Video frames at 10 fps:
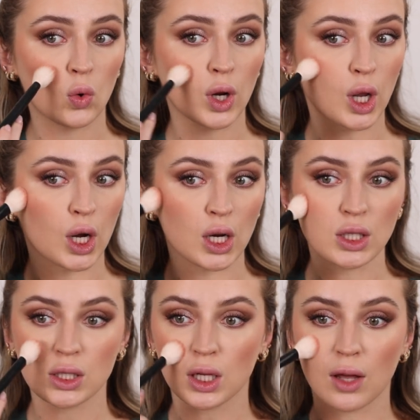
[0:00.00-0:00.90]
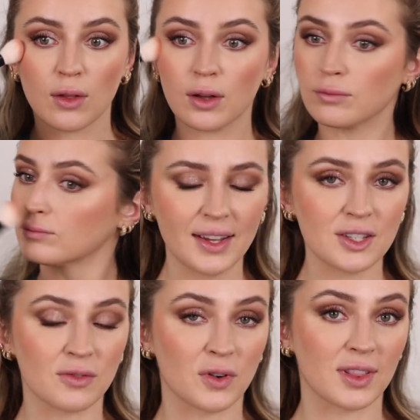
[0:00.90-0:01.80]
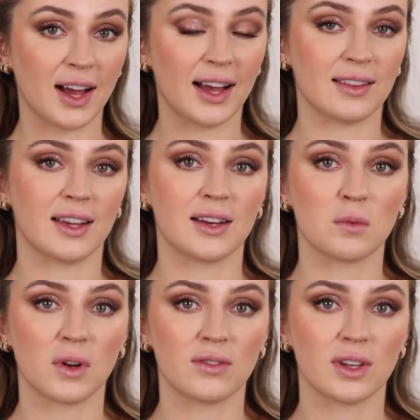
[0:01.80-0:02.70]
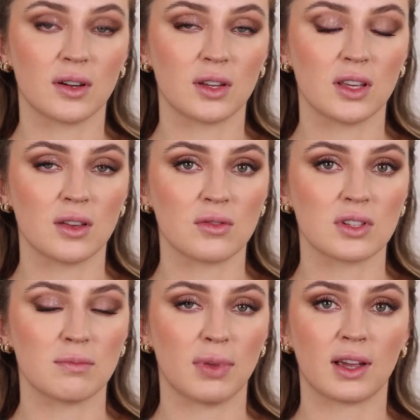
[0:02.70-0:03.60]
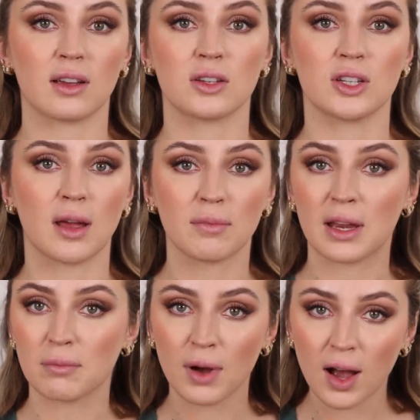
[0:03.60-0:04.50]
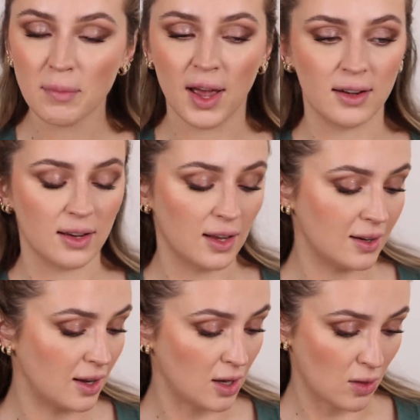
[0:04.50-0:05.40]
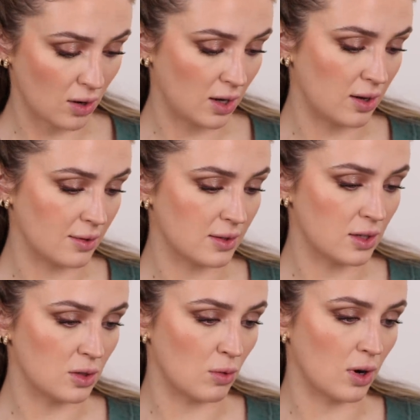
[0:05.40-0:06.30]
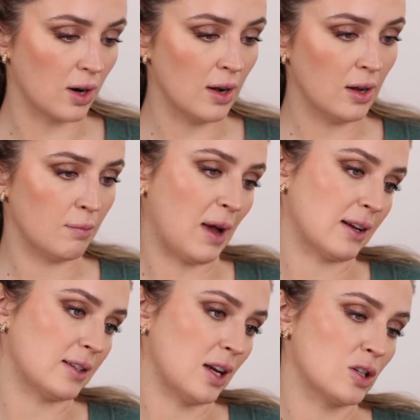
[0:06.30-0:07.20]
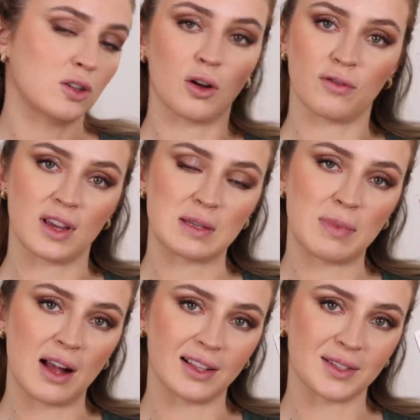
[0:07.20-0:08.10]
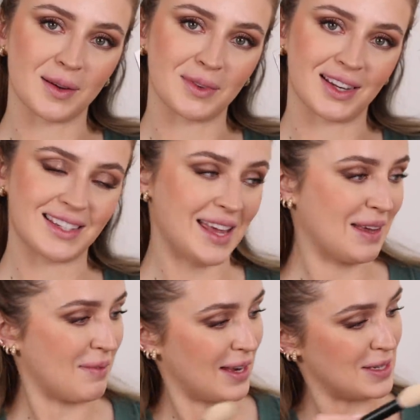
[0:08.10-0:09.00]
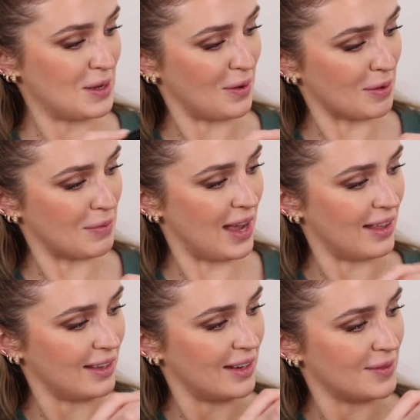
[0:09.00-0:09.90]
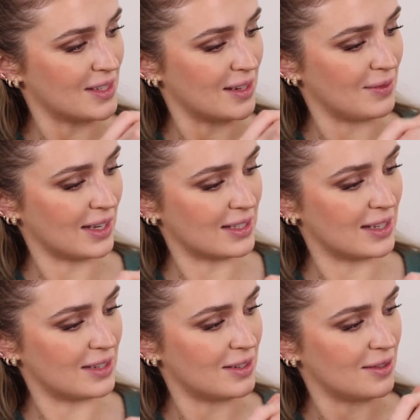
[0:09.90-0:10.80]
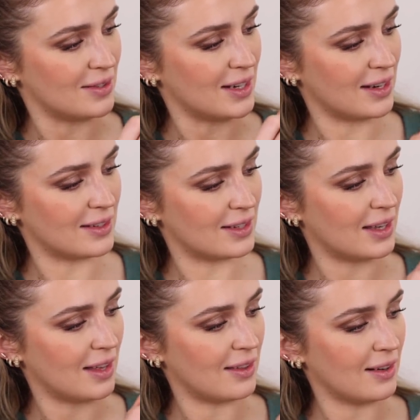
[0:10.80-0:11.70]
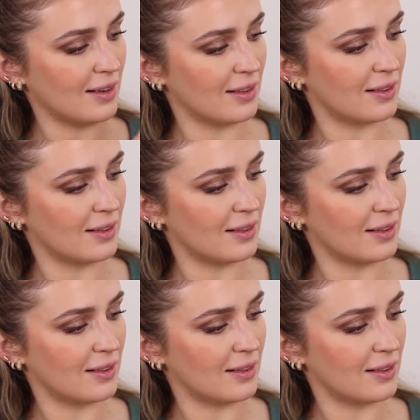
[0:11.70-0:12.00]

really nice together. So for the highlight, in one video he used Becca Champagne Pop and in another he used the Dior Backstage Glow Face Palette. So I'm gonna take my Dior palette and I'm just gonna mix these two shades together